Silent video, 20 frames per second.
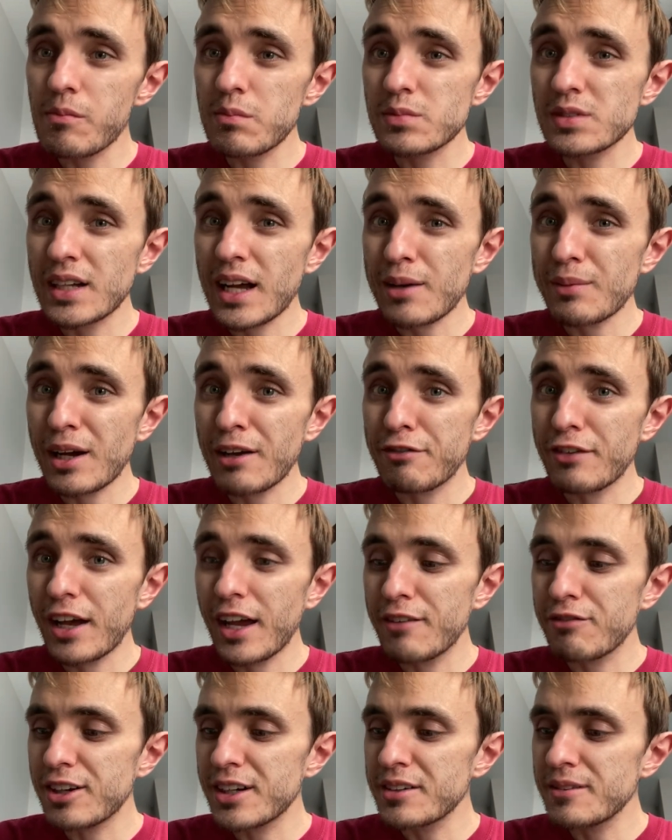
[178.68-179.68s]
Not my
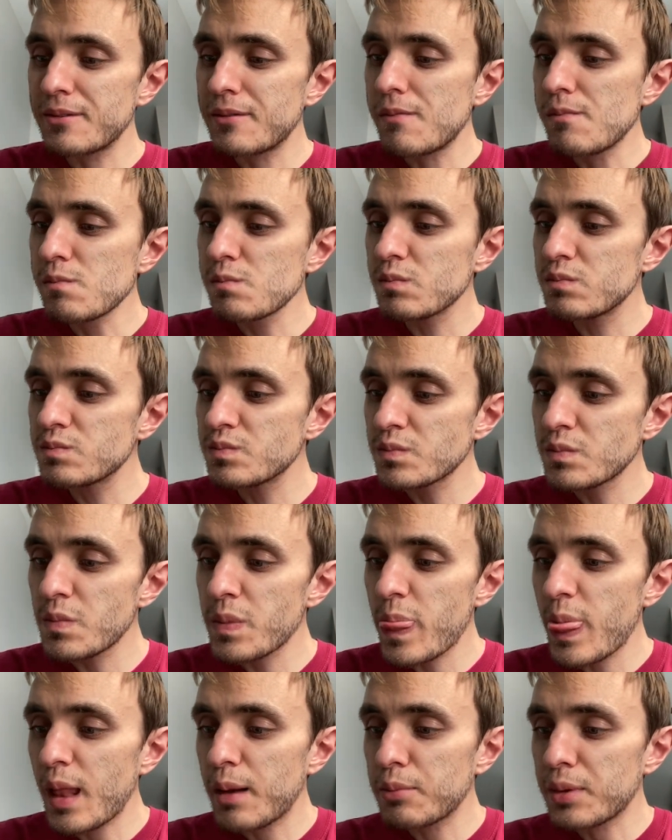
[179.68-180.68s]
favorite,
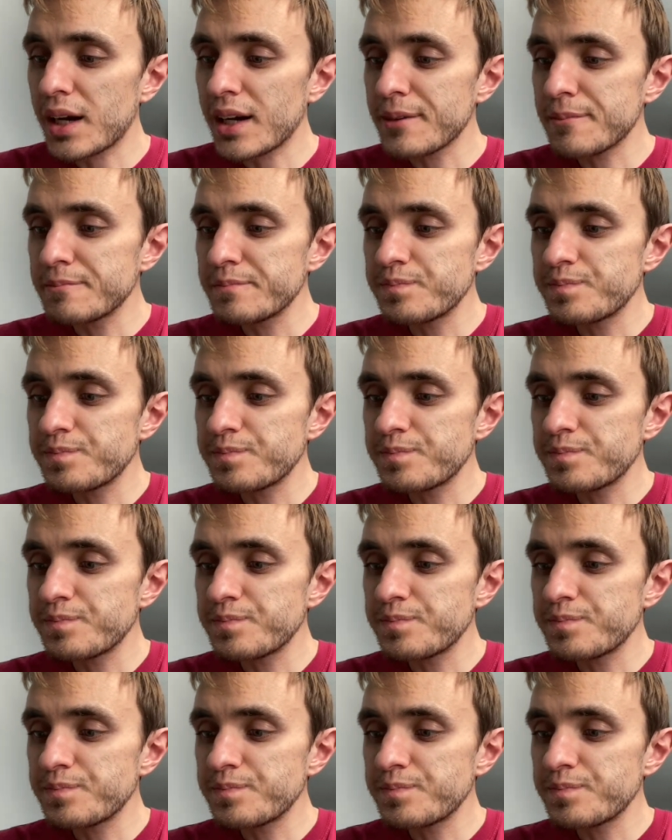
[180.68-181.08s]
but